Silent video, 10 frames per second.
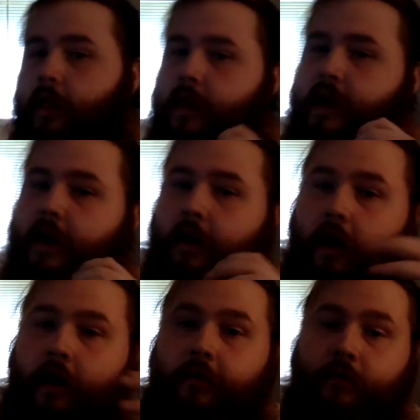the
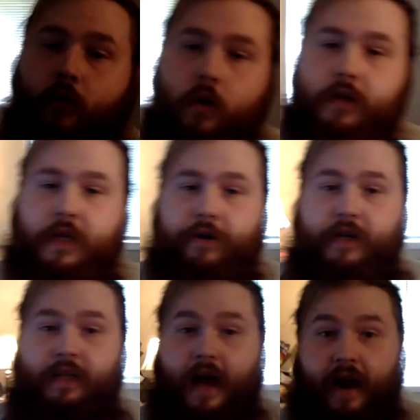4
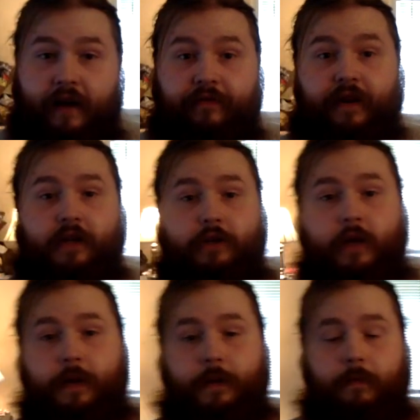series that I finished
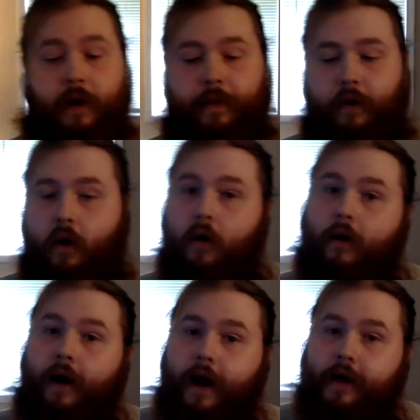this month
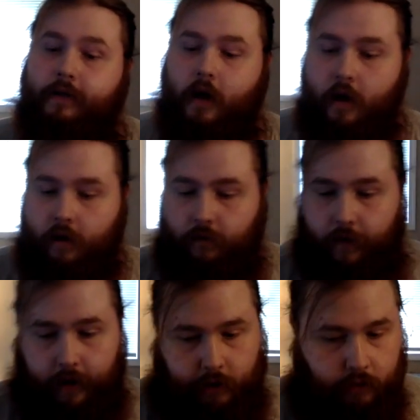are as
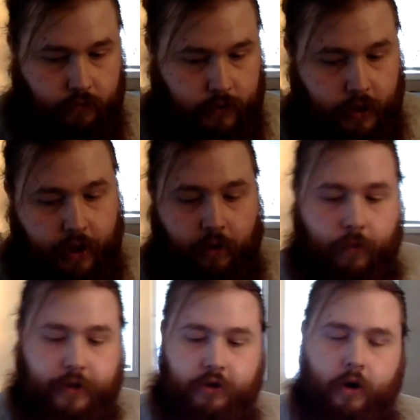follows,
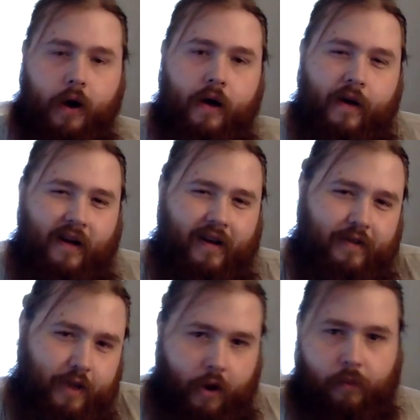which,
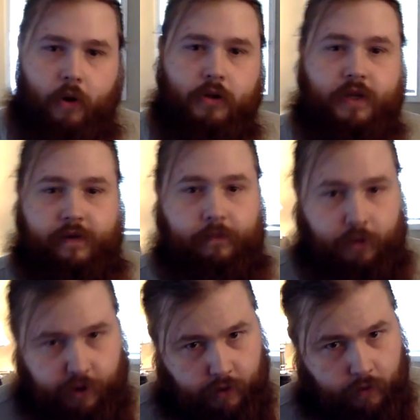most of them
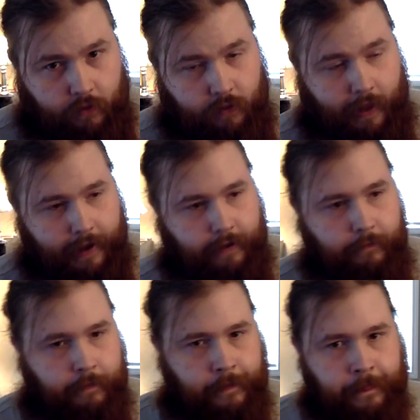were
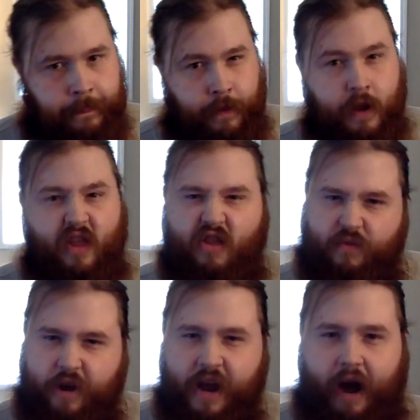
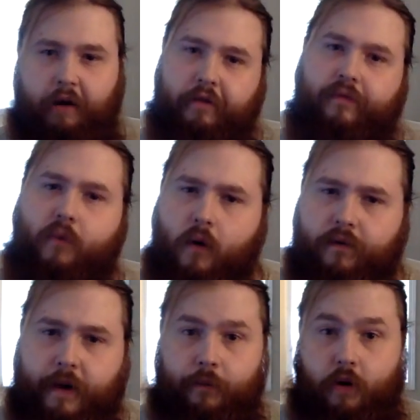3 out of the 4 of
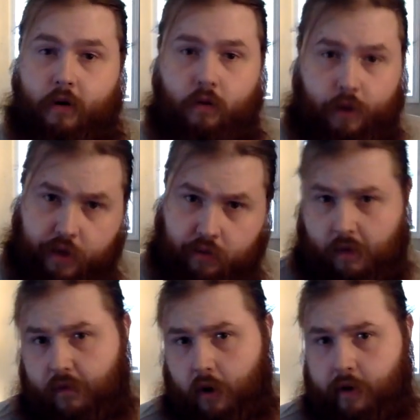them were only
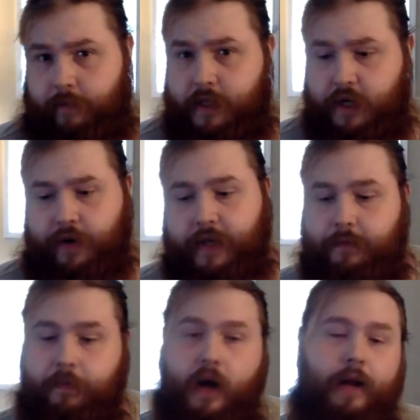3-volume series,
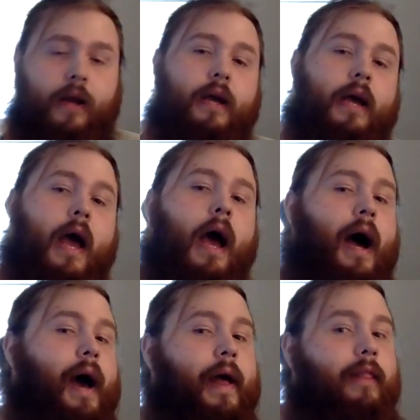but
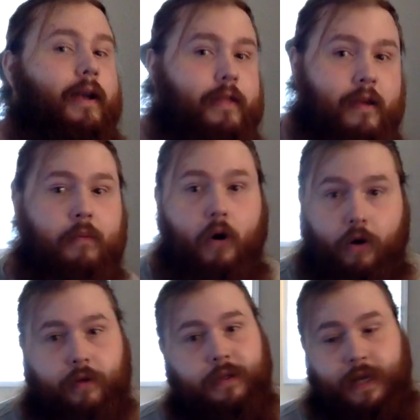I like them
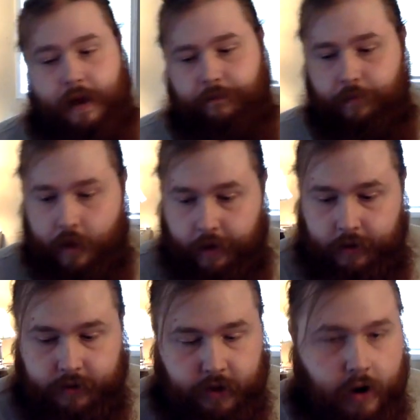all the same.
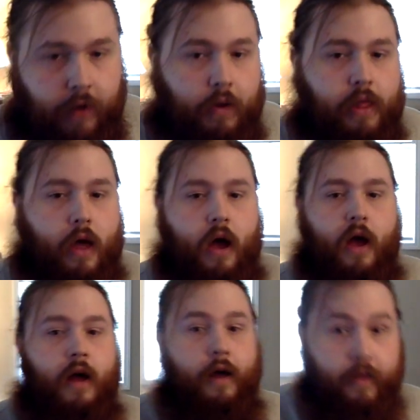Starting with
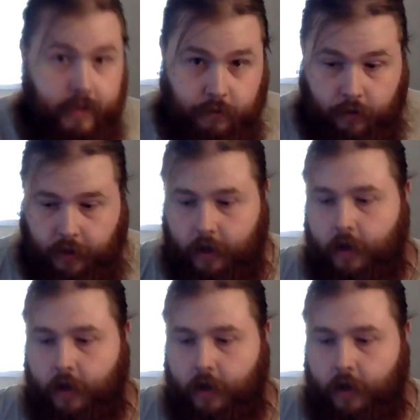this one,